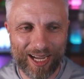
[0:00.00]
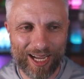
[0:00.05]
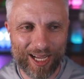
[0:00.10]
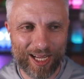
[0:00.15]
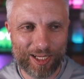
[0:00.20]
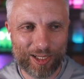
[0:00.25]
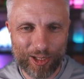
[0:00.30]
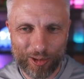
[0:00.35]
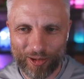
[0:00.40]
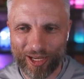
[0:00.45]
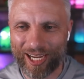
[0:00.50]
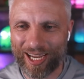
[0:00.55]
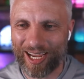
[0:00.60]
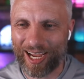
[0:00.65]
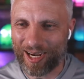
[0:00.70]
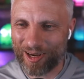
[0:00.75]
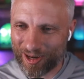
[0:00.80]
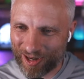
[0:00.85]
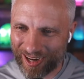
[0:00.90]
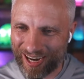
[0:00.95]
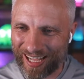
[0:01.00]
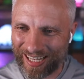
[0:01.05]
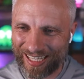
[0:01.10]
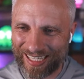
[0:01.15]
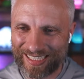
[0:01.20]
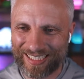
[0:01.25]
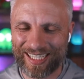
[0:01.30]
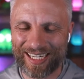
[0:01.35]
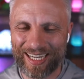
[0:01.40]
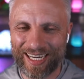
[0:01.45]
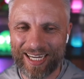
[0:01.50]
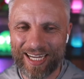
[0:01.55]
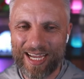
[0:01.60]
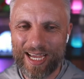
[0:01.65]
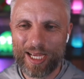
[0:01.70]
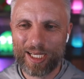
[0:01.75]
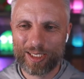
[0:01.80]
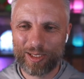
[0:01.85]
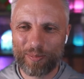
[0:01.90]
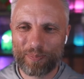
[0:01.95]
doing it. I know you're not listening.
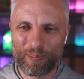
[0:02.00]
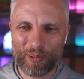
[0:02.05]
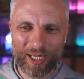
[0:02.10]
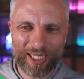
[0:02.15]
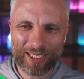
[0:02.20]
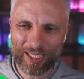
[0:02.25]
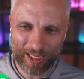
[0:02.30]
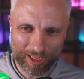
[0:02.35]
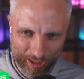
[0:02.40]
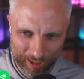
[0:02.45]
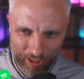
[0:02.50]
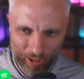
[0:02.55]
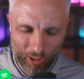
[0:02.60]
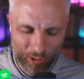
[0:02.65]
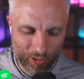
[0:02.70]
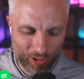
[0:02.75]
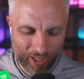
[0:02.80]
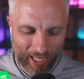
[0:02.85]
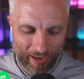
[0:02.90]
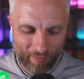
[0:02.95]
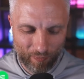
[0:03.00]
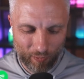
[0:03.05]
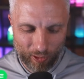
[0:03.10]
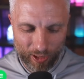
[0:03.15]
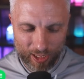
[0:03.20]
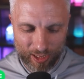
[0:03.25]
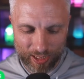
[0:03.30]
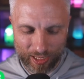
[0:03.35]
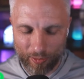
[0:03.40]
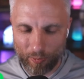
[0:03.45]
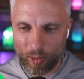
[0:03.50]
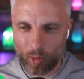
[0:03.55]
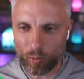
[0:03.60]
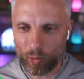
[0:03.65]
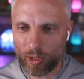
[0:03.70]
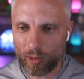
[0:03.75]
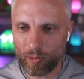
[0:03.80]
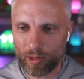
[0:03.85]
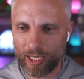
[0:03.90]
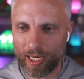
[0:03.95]
So please just go do that for us. That would
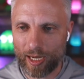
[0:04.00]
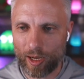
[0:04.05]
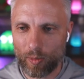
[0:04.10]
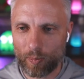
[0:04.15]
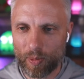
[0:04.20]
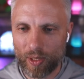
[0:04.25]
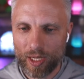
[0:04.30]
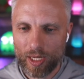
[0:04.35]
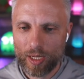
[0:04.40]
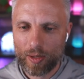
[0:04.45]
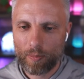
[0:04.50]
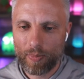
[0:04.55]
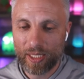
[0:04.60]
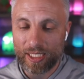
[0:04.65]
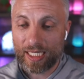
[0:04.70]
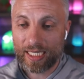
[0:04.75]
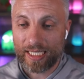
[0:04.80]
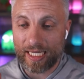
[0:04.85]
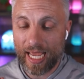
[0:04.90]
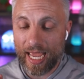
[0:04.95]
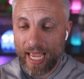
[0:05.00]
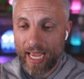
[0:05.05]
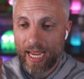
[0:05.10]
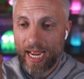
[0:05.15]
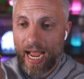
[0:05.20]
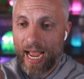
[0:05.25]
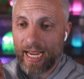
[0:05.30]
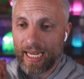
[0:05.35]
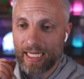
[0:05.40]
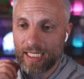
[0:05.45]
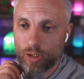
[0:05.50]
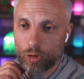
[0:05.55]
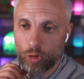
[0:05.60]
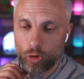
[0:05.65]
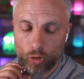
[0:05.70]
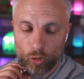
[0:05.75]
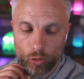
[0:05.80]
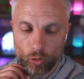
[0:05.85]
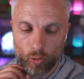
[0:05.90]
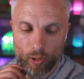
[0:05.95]
really, really help. But today I get
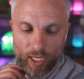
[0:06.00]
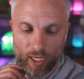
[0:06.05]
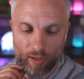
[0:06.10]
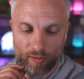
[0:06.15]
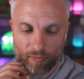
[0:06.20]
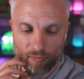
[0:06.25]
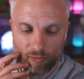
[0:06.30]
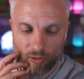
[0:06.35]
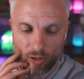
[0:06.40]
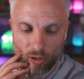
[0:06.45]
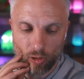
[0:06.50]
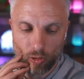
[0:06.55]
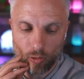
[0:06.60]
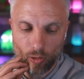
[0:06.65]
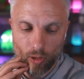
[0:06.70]
to interview